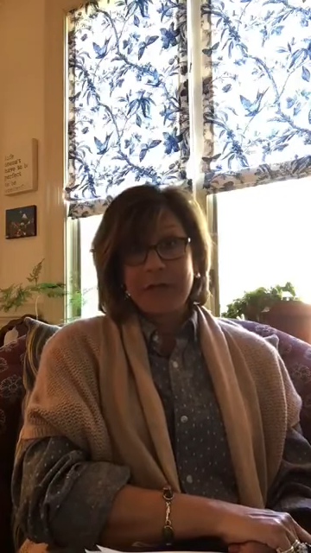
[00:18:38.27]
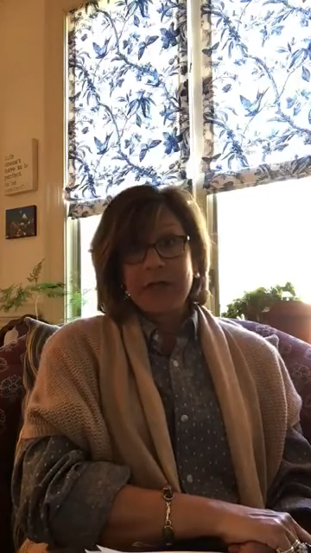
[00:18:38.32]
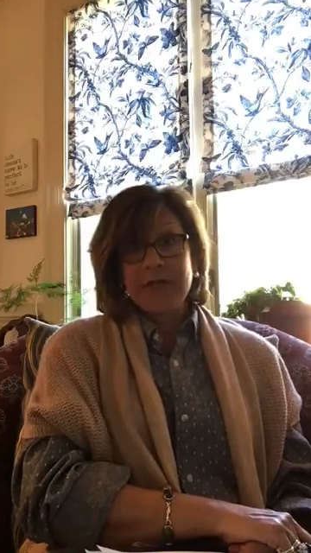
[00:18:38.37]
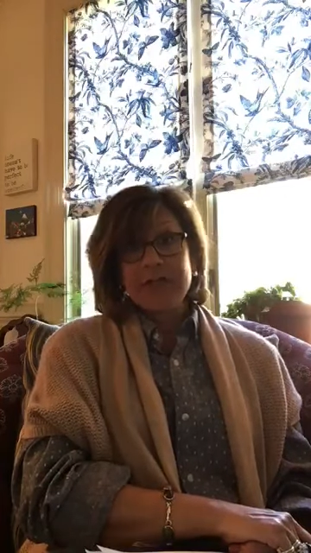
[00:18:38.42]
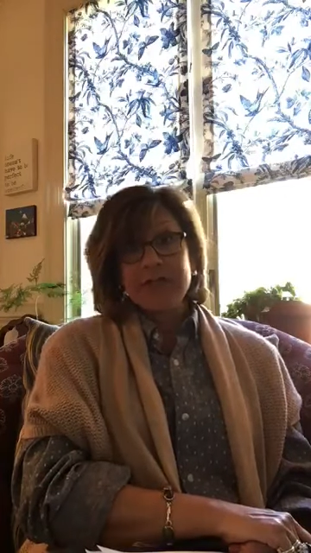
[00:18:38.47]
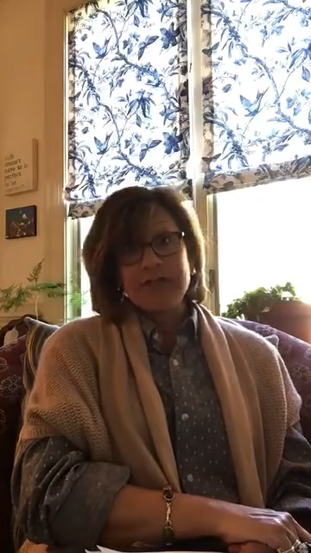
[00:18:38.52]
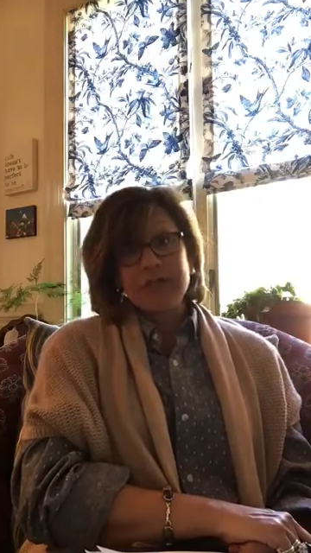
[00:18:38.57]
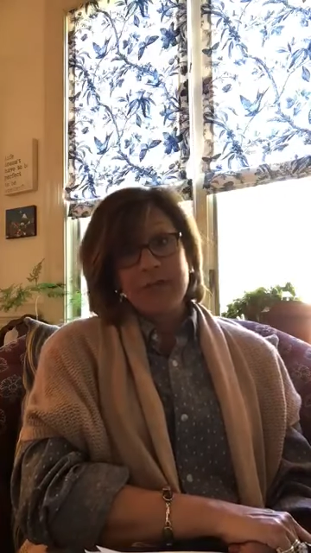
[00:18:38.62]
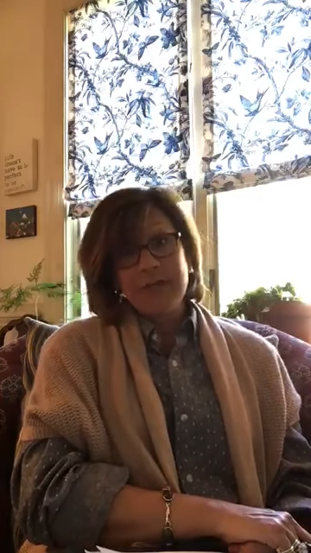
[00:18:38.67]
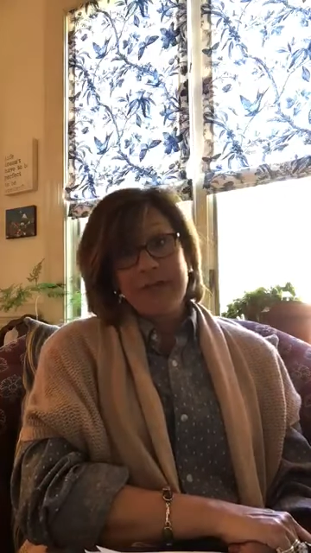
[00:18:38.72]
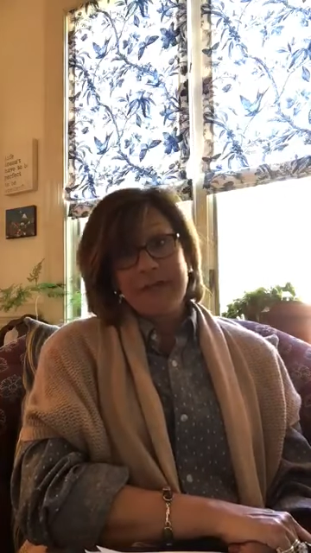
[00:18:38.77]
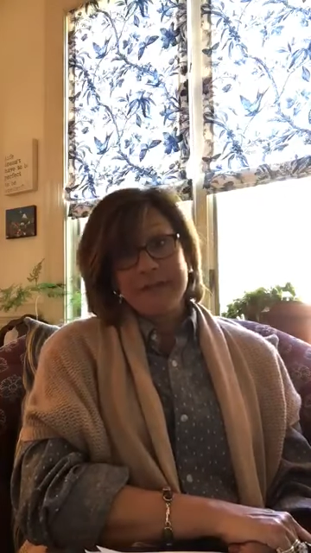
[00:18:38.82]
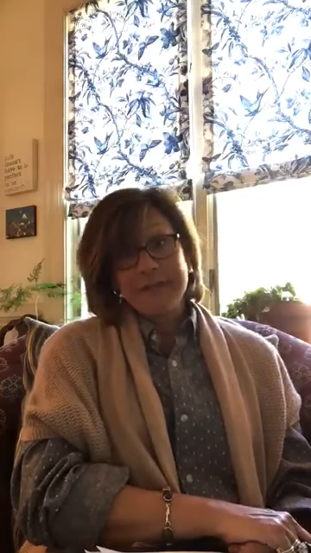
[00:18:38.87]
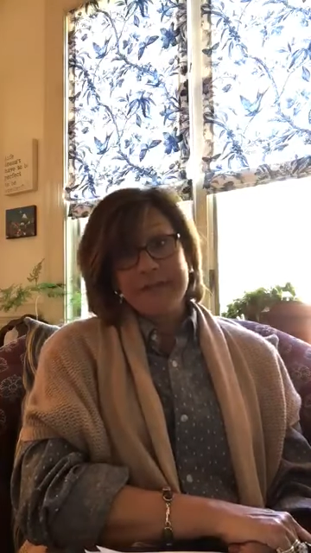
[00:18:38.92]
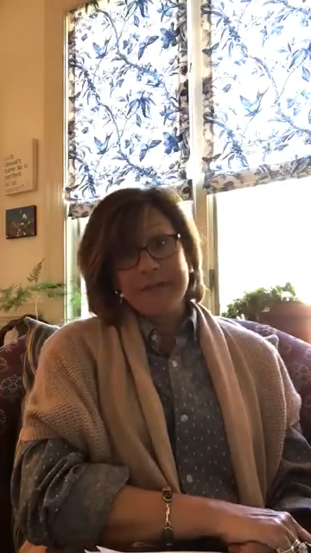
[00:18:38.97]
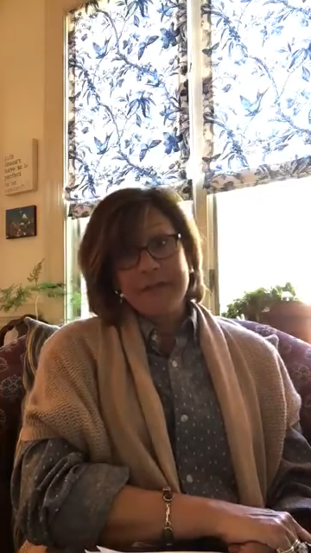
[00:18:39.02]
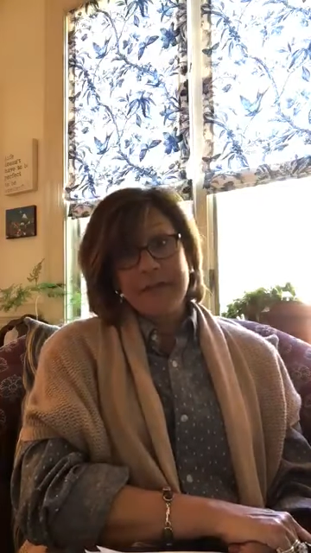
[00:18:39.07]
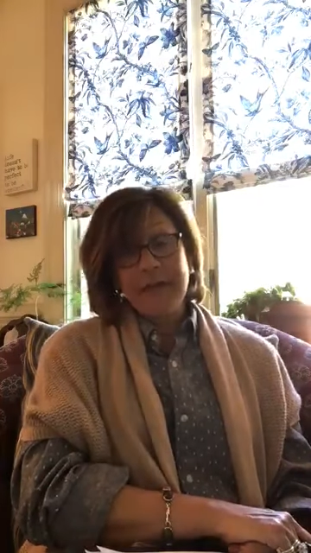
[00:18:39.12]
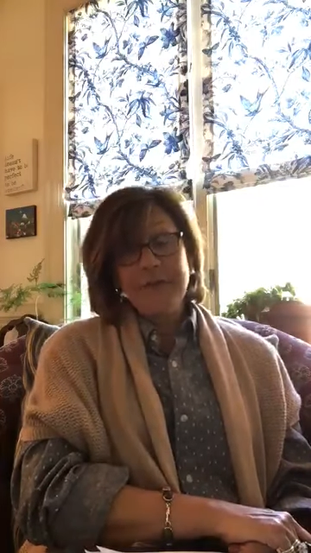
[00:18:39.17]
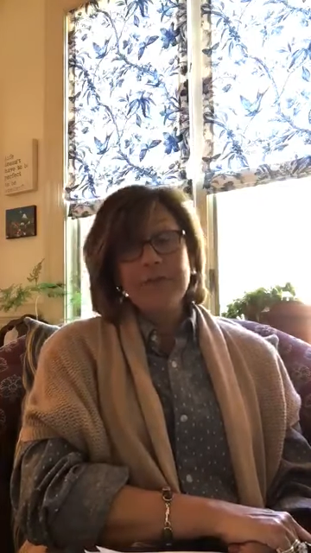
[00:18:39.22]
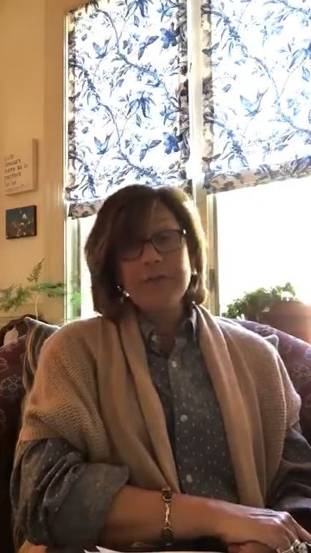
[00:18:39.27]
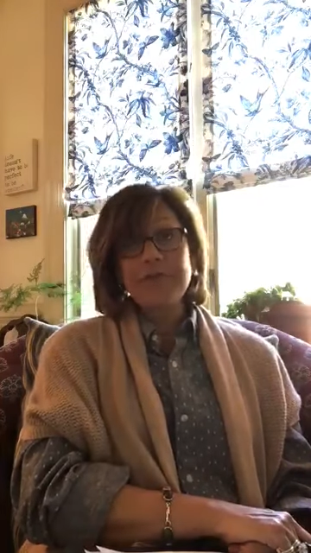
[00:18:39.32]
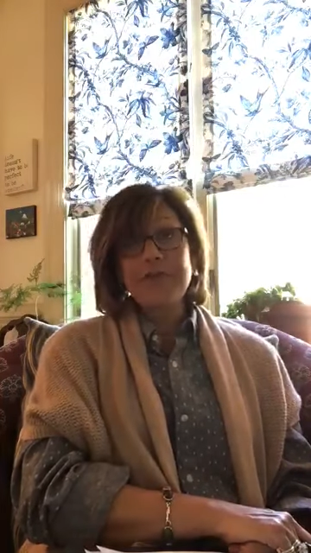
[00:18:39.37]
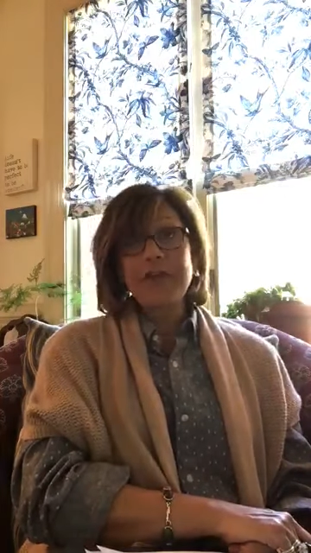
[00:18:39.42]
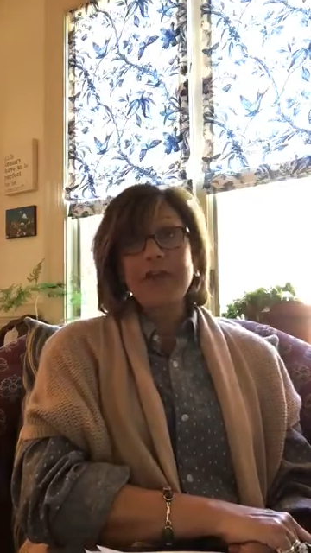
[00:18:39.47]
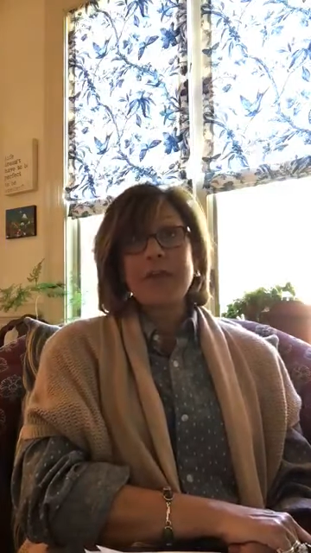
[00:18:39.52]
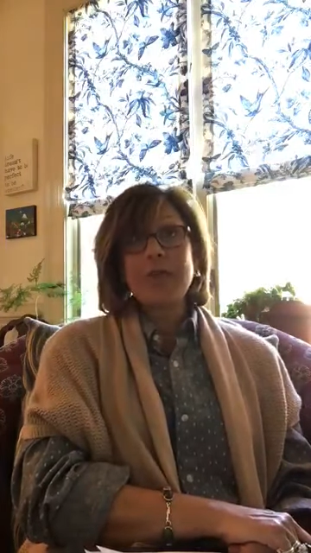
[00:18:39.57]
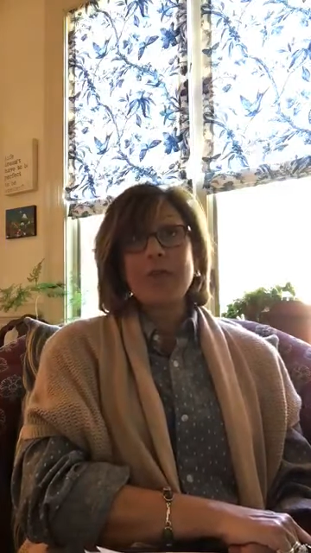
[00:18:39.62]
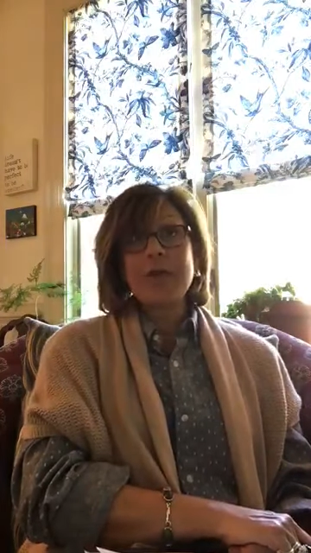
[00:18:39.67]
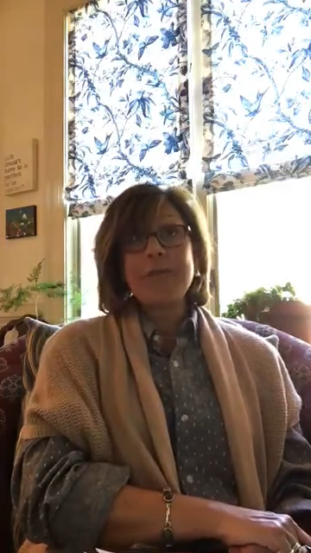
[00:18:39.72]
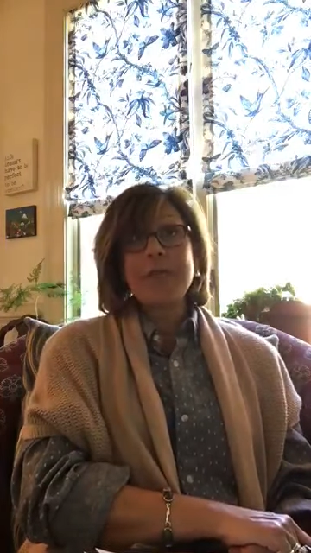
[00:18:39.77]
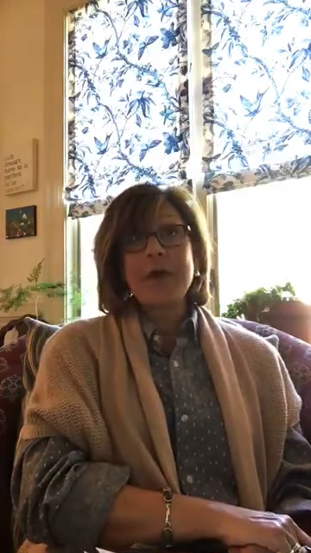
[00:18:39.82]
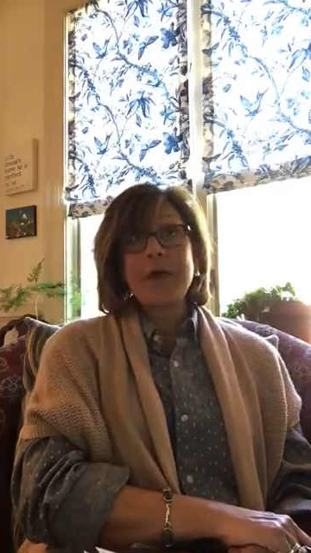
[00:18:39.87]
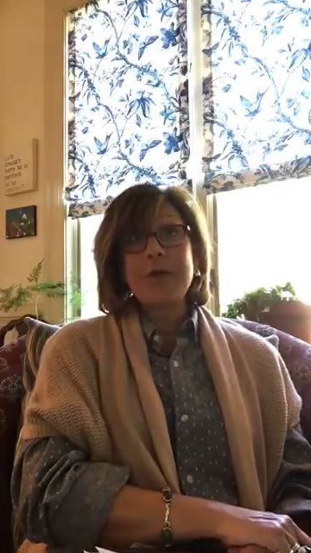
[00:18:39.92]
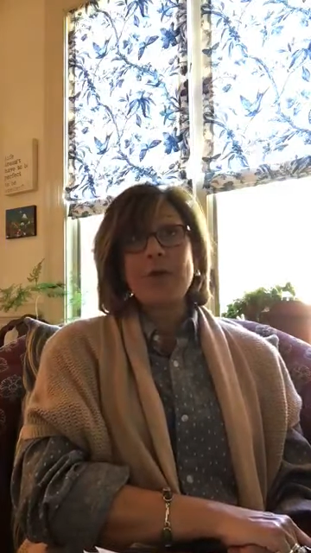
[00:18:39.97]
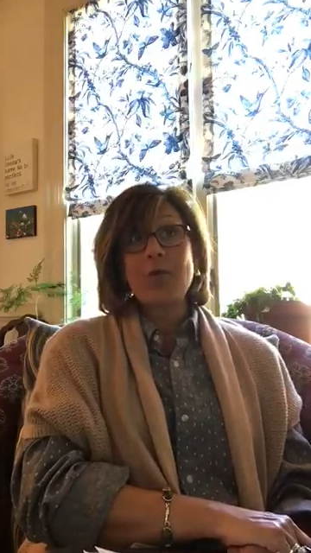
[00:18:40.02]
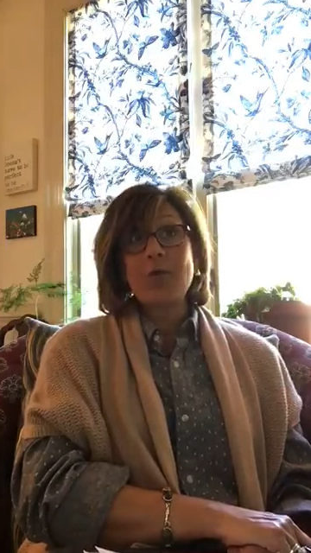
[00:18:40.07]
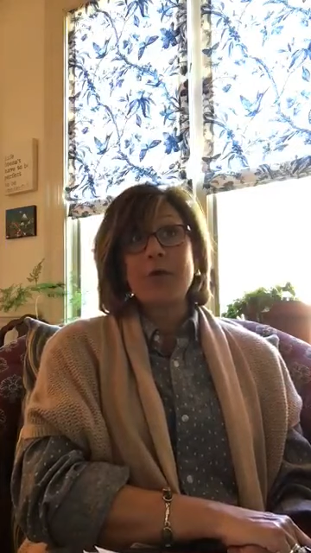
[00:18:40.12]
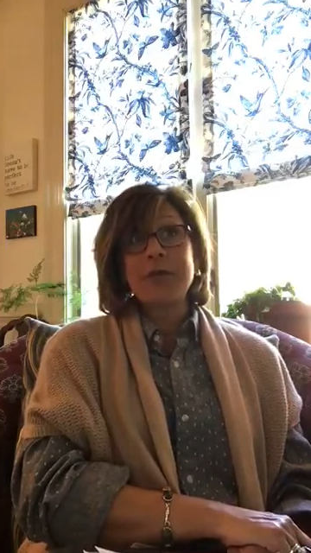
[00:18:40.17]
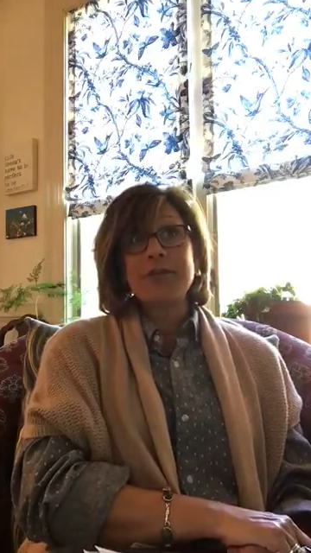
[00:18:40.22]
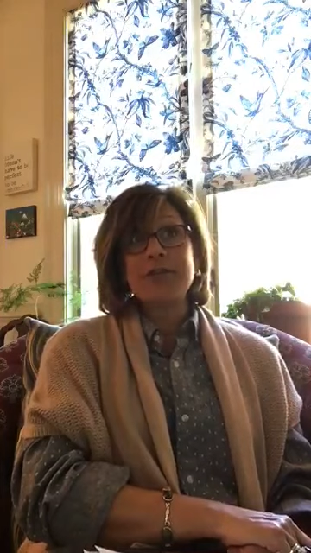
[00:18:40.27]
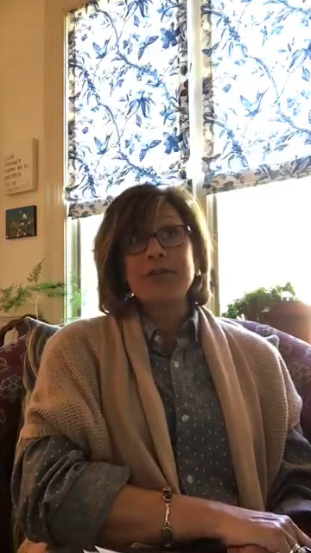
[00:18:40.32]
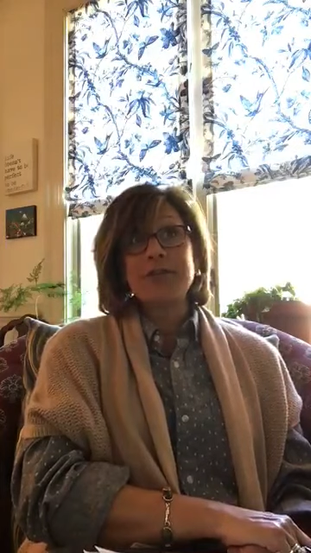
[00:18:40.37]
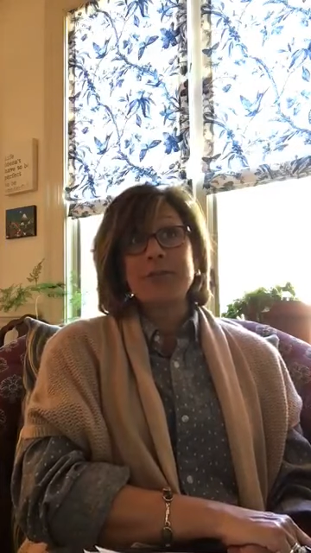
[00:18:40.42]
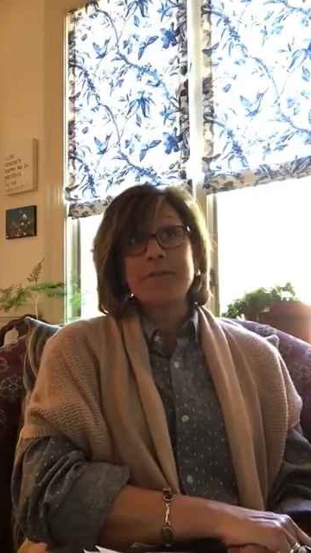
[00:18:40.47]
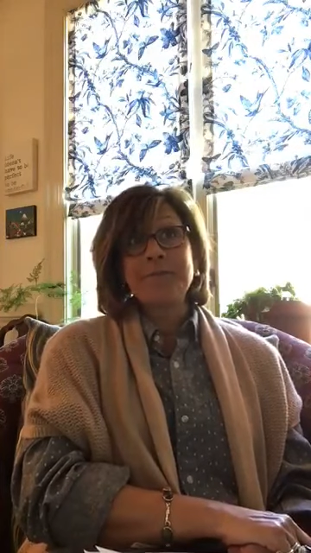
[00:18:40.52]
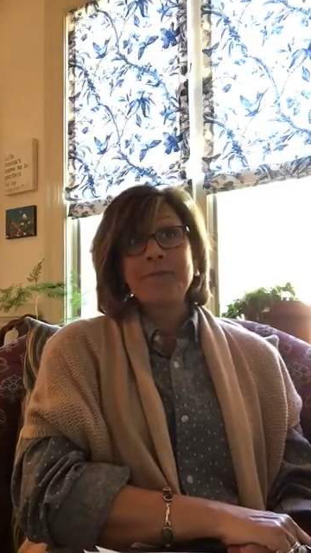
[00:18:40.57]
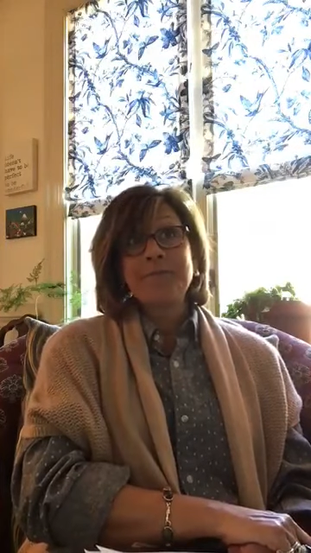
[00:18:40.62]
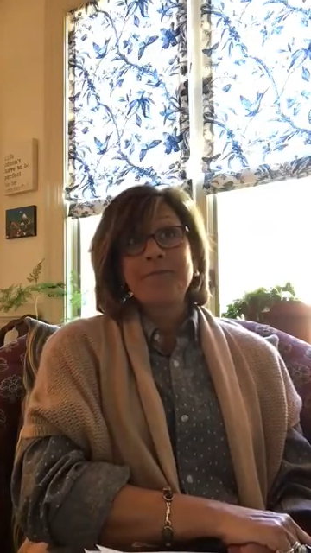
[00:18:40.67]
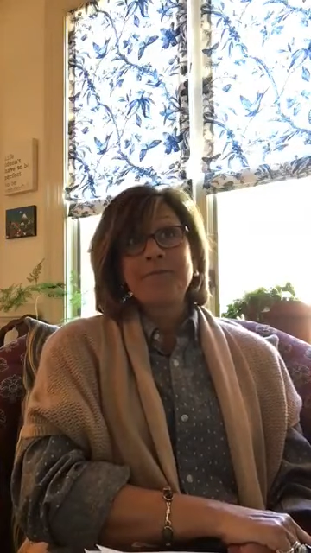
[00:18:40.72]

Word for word: So that's another thing we might want to